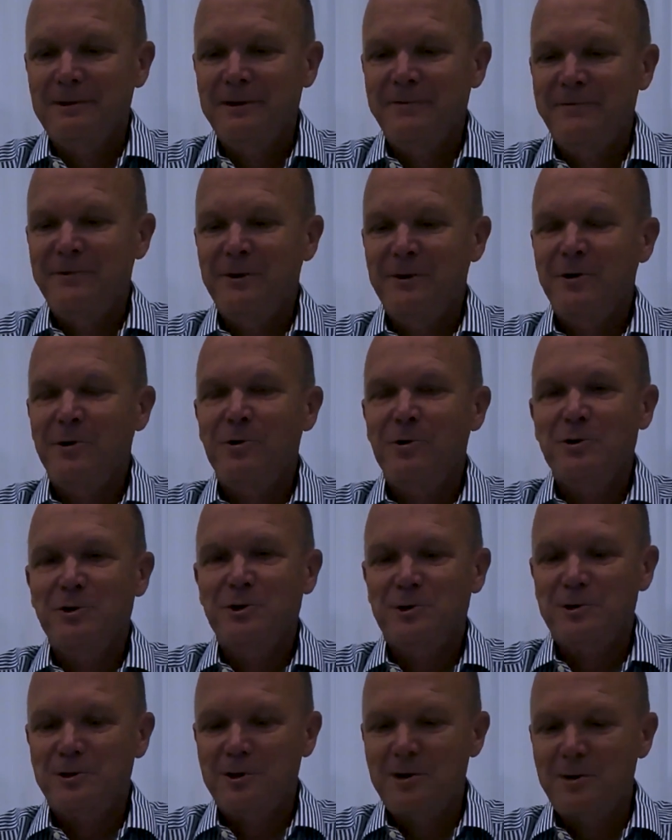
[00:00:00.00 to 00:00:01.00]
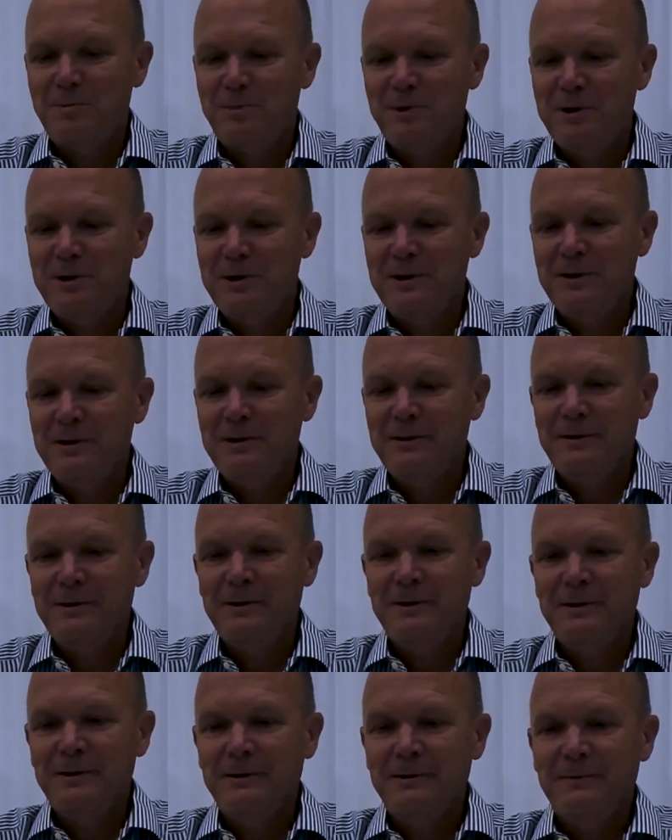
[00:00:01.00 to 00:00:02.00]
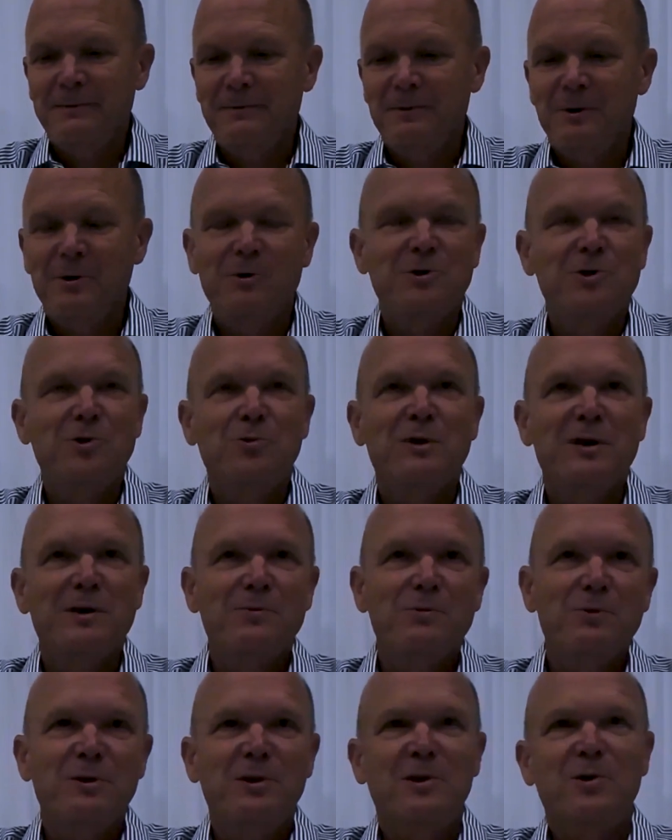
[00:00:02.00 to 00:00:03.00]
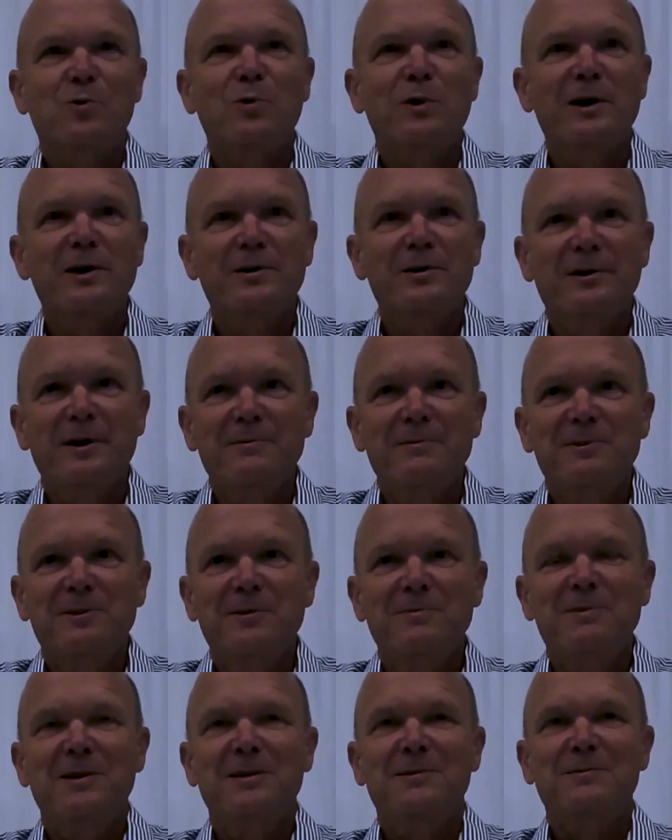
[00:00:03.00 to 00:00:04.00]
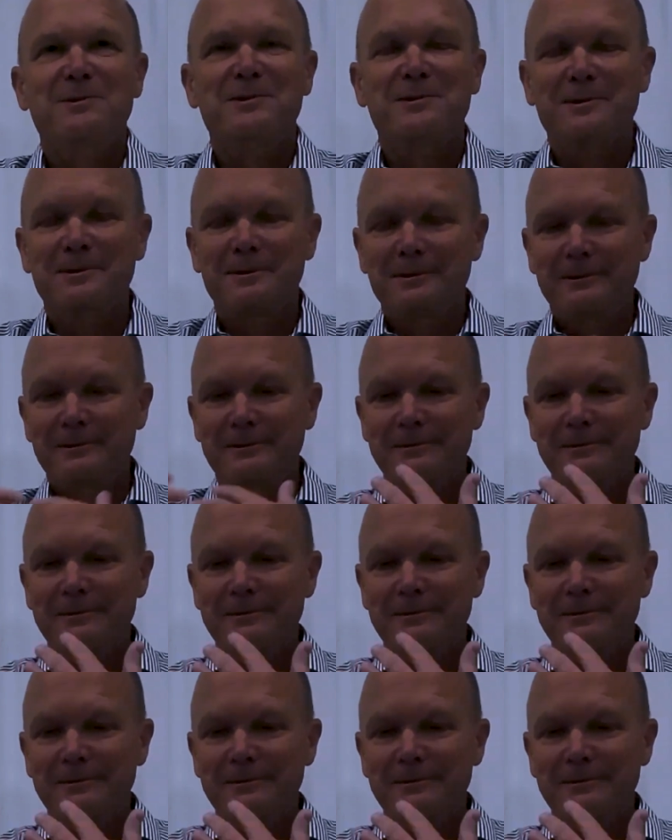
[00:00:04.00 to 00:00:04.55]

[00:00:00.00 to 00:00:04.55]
if a large company, large OEM would acquire them, sometimes